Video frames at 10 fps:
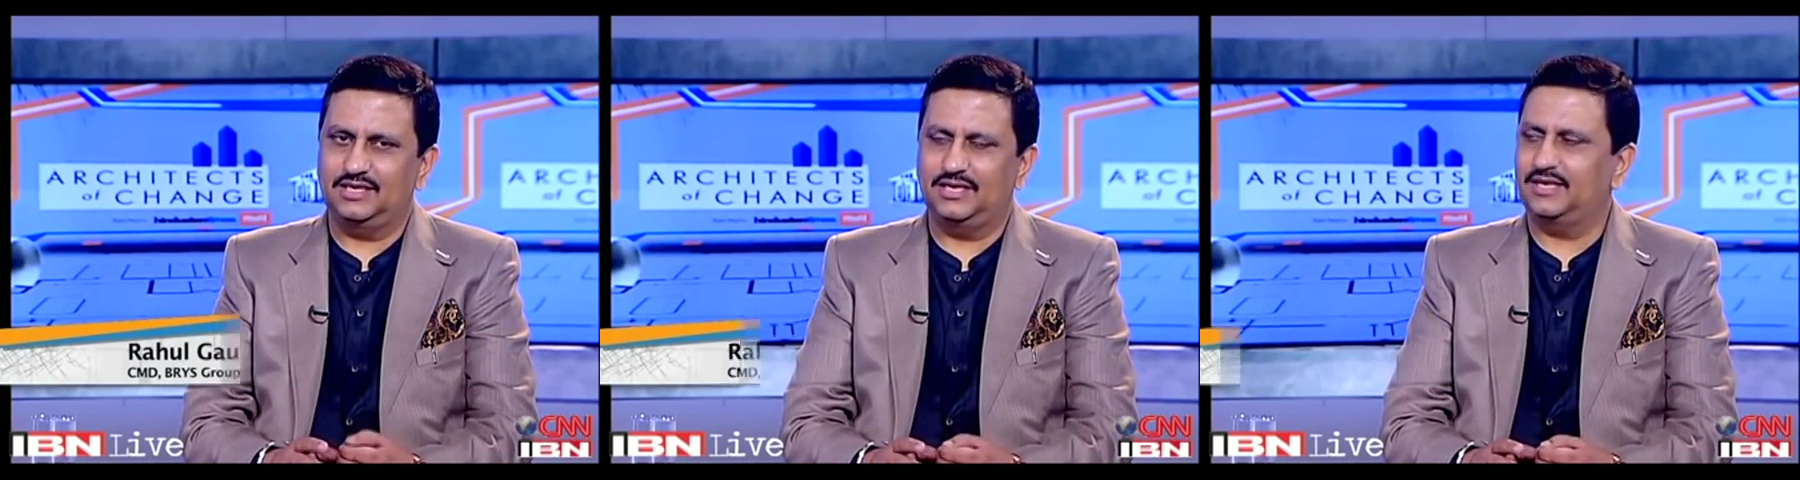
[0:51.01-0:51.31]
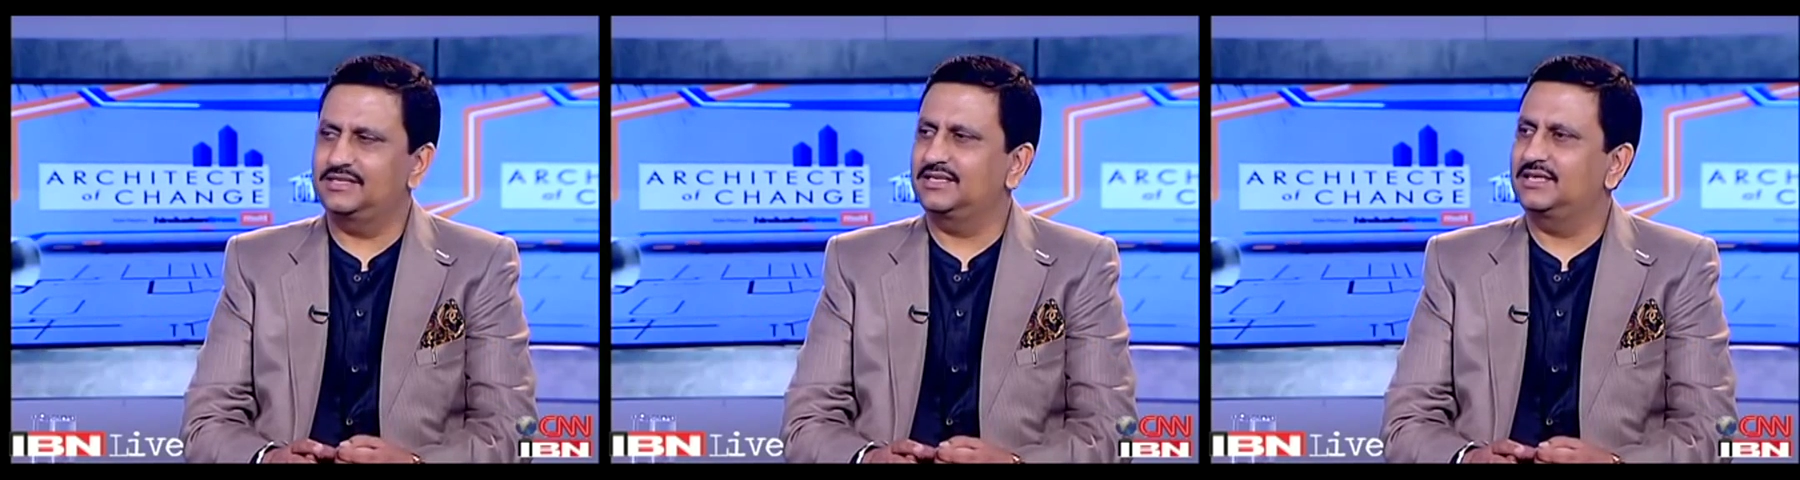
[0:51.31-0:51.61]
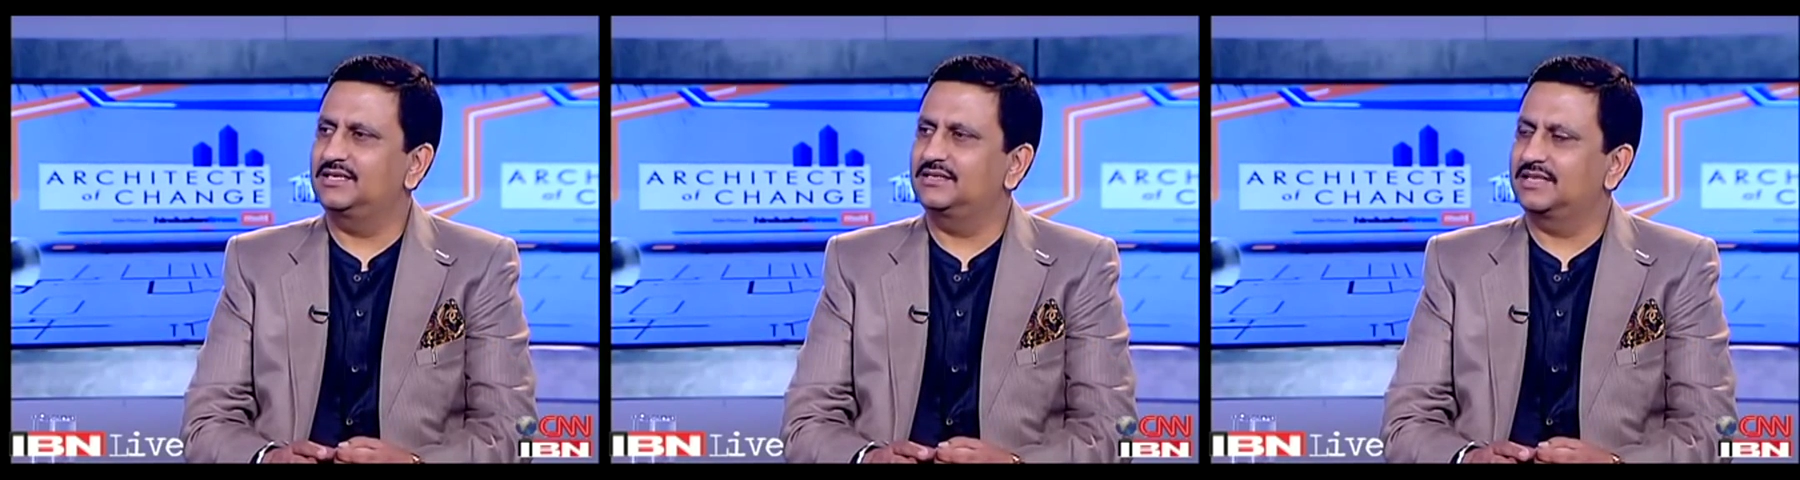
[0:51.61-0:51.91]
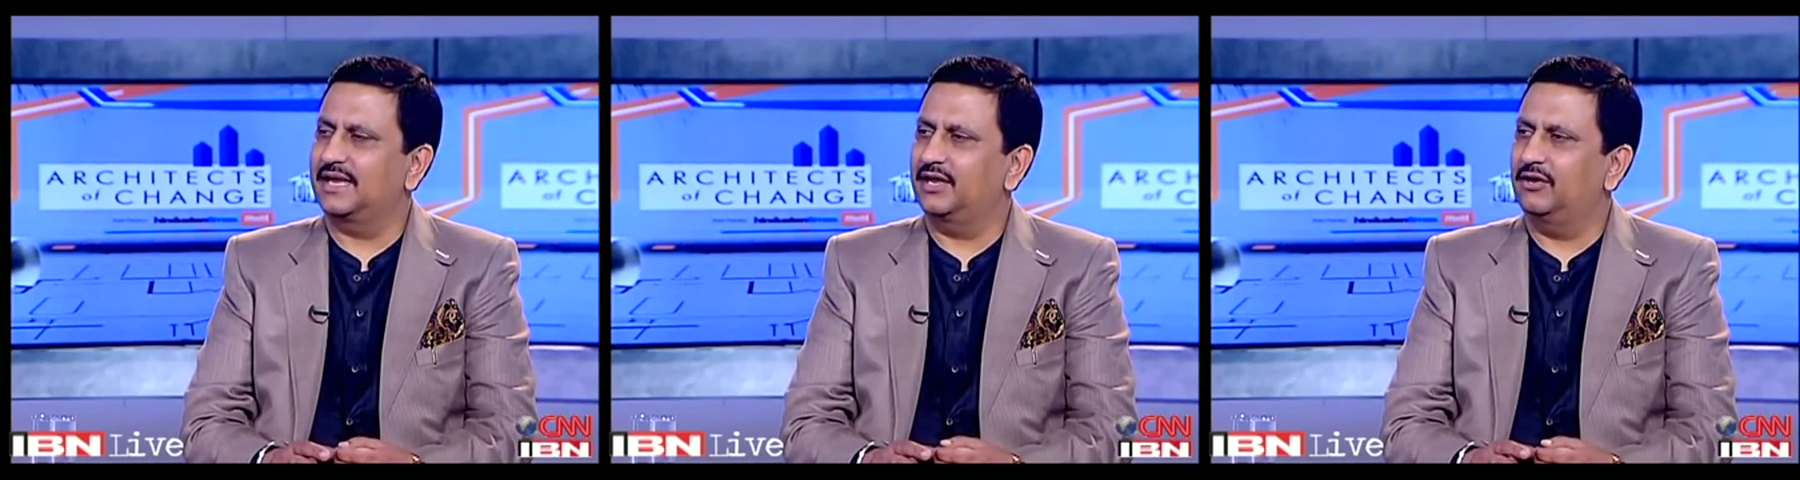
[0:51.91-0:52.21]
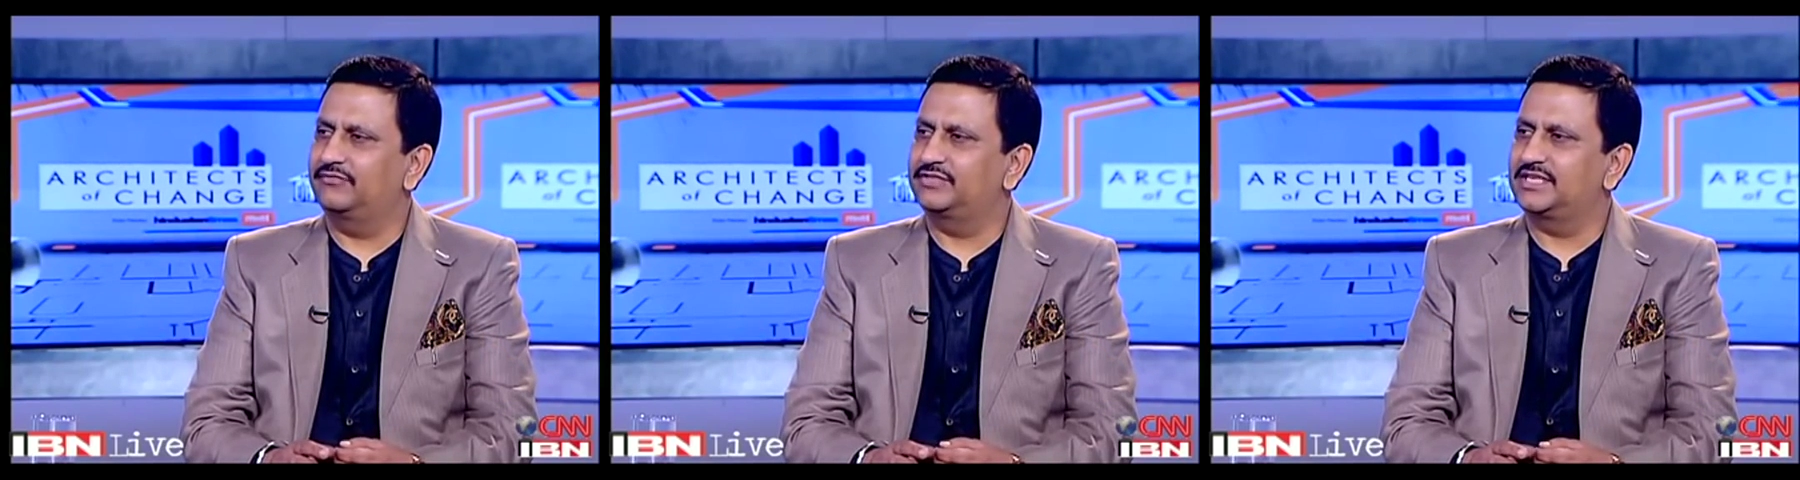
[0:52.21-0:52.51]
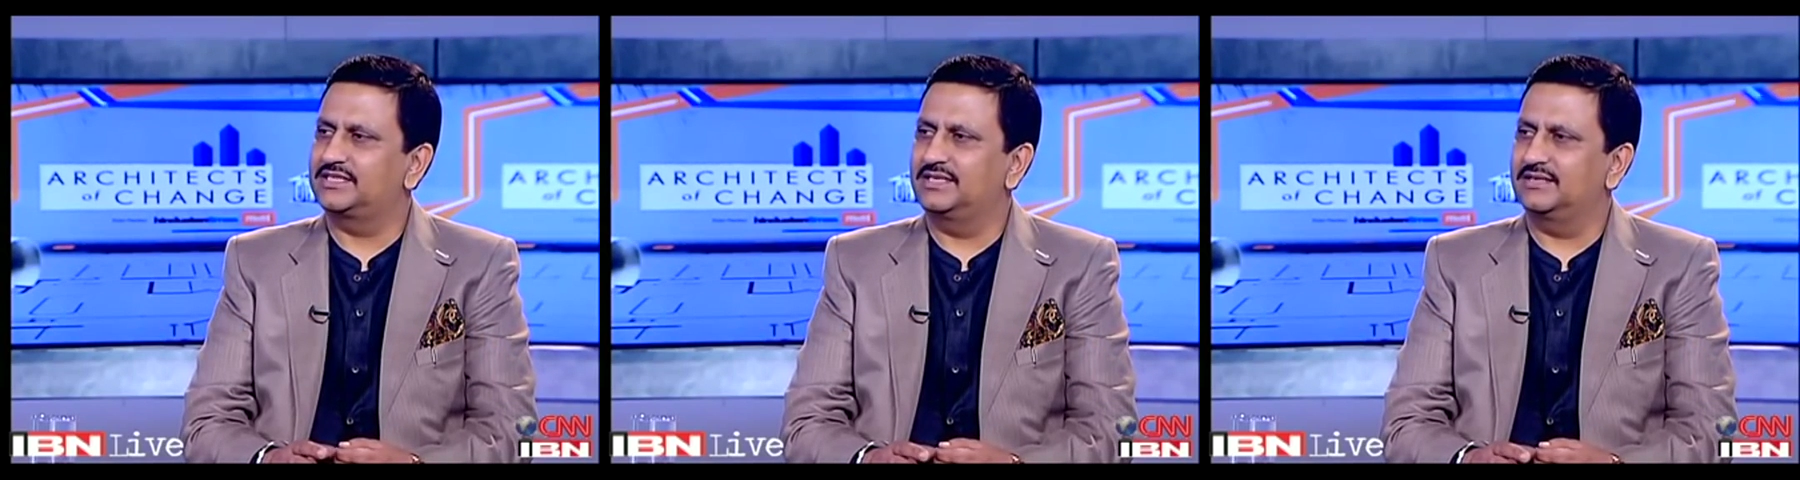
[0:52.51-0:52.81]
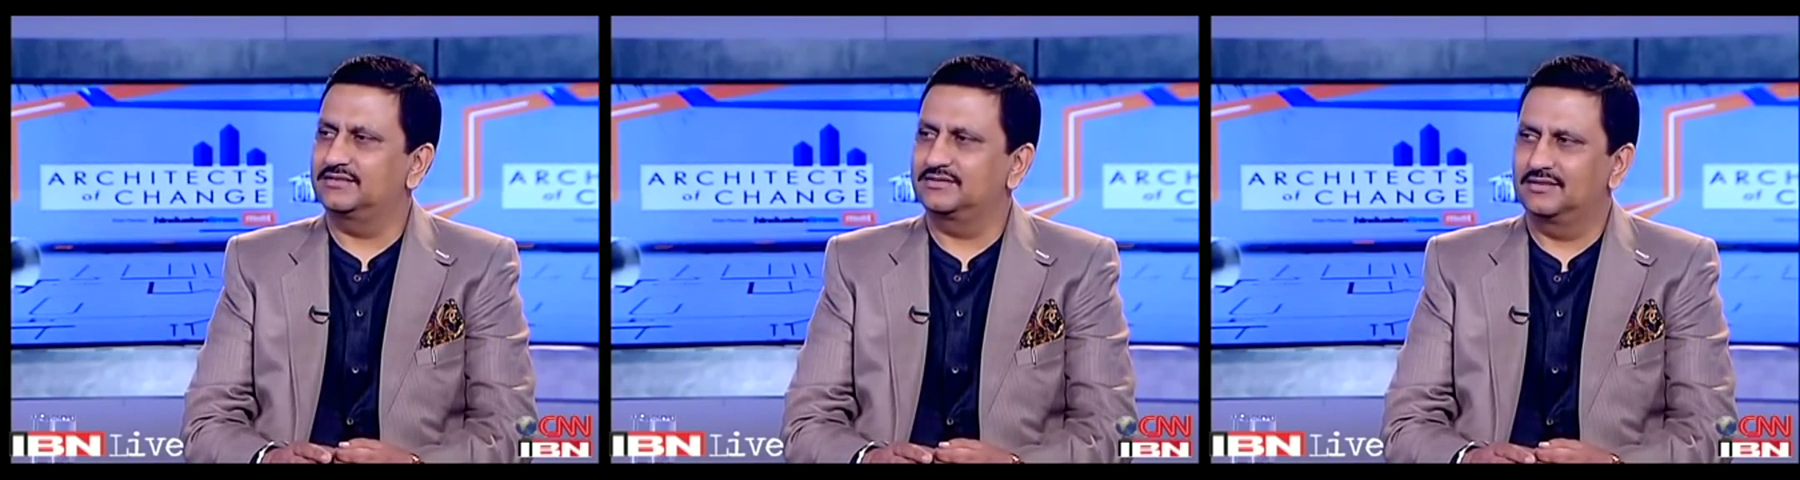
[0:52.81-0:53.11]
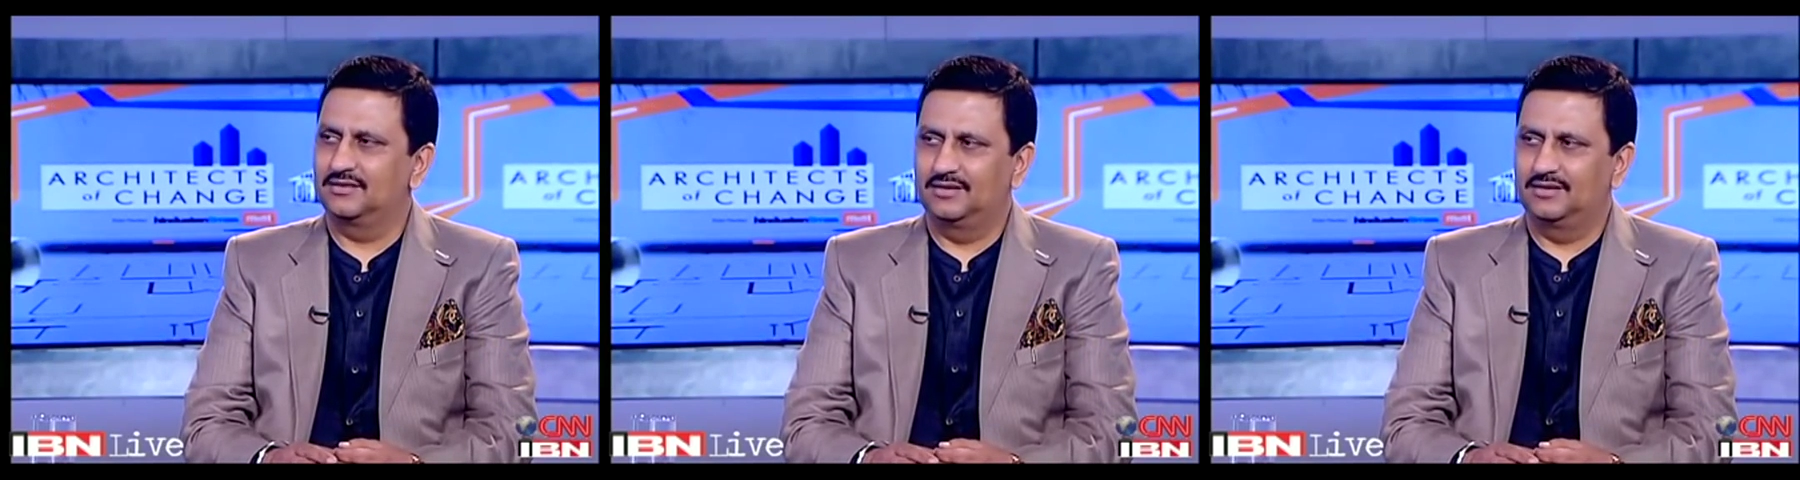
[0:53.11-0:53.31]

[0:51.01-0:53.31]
has a cycle of 6 years.